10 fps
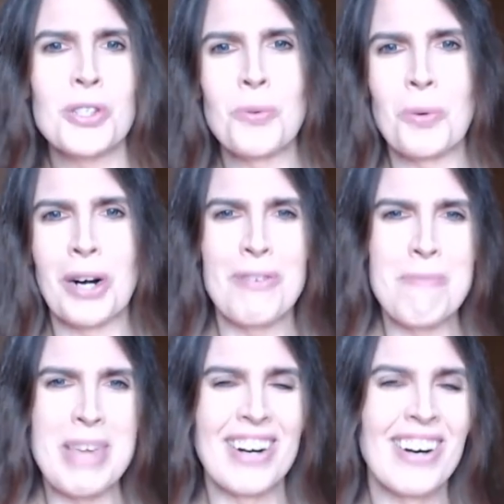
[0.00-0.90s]
doesn't work
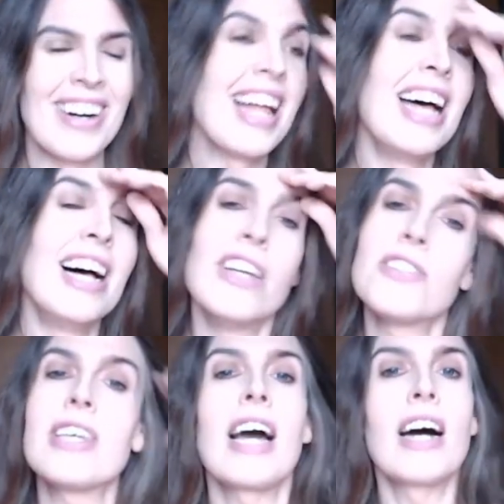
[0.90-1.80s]
for me at all
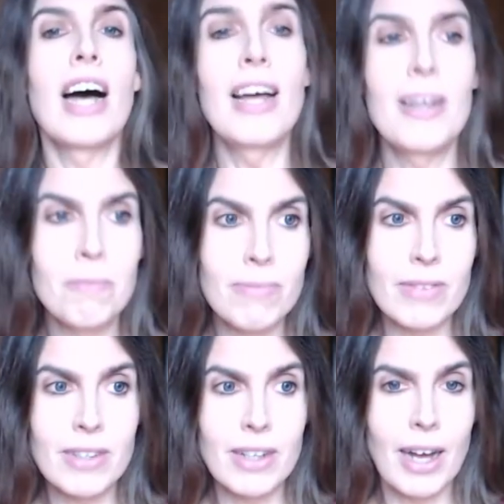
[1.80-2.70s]
so yeah
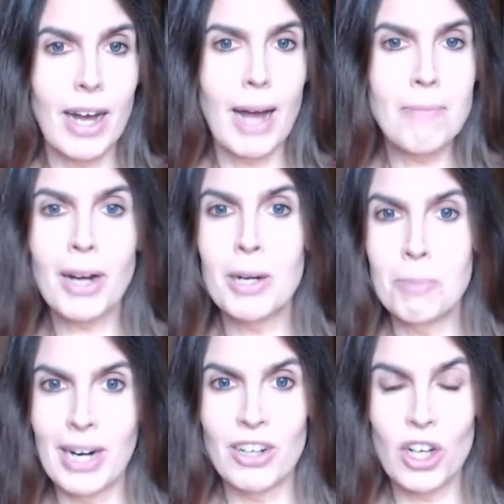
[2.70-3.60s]
um, i'm not going
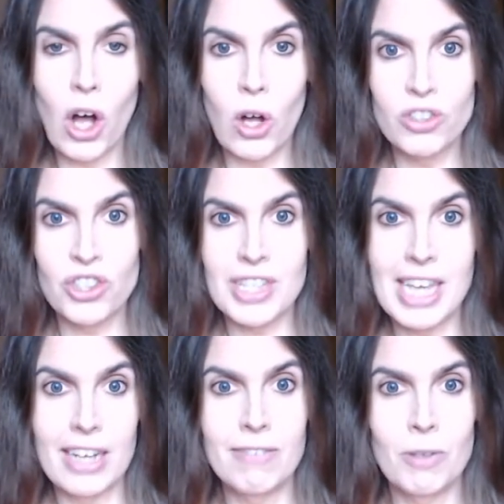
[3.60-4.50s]
to put out a call just
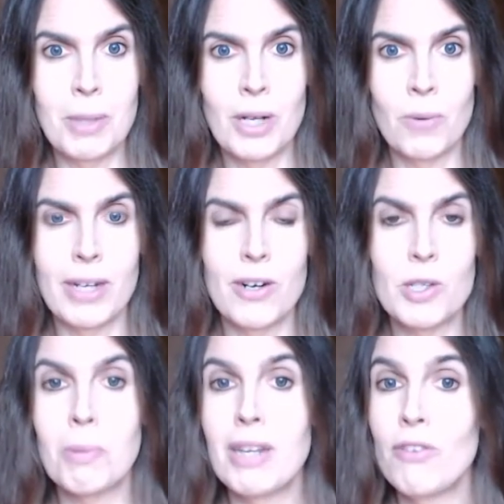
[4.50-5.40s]
yet for beta
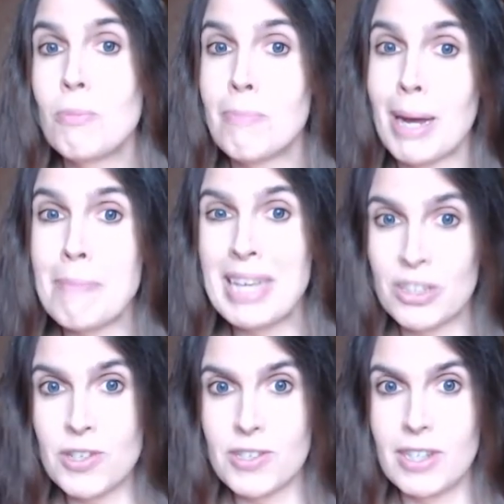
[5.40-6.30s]
readers but if you might be
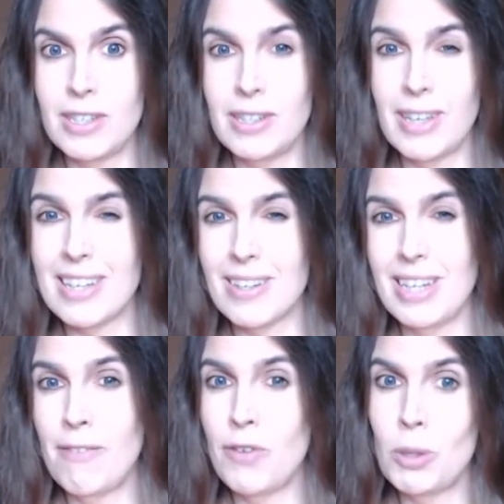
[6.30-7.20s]
interested like
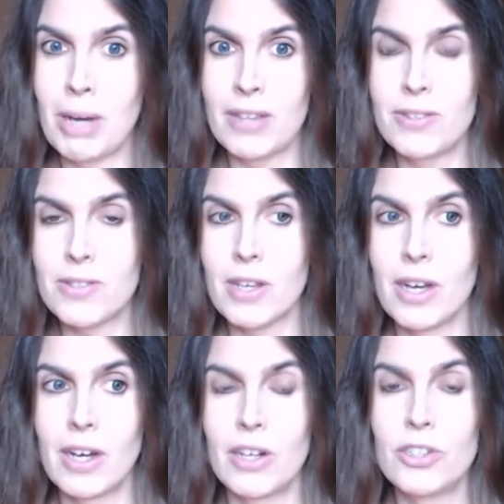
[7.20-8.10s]
in a few months
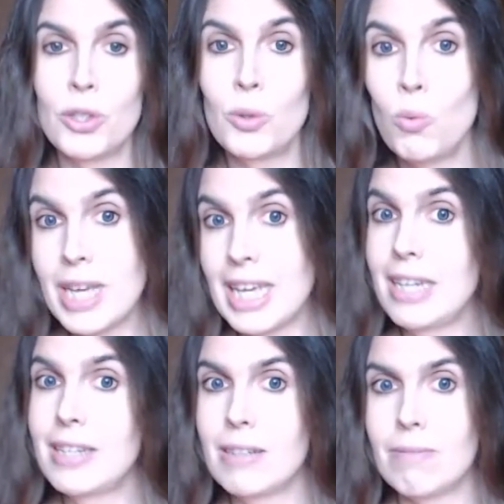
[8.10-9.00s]
to
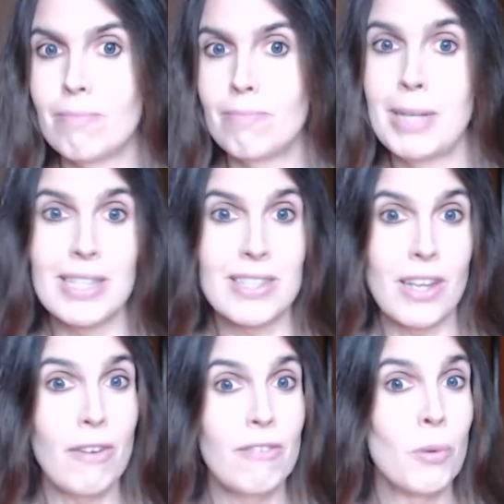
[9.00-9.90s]
read bits
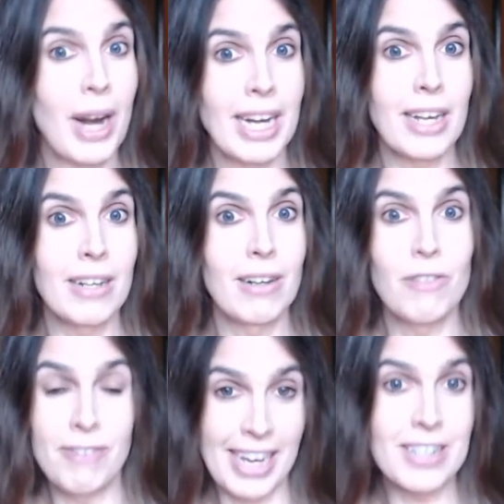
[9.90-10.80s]
of the writing
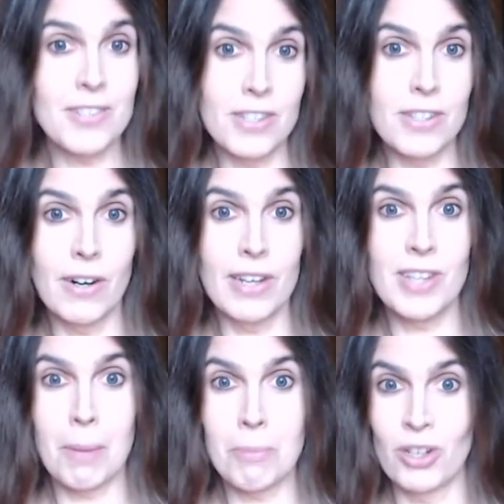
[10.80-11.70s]
of the fantasy
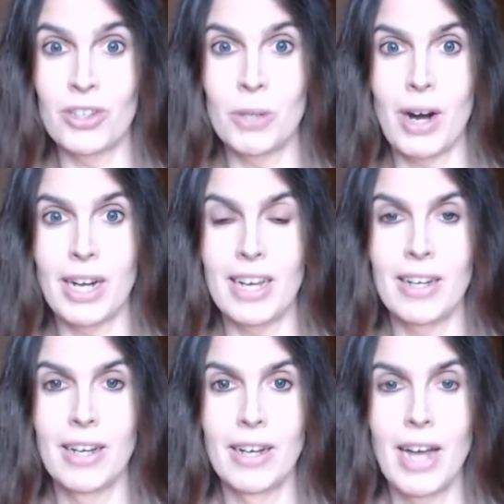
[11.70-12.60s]
series that I'm currently writing.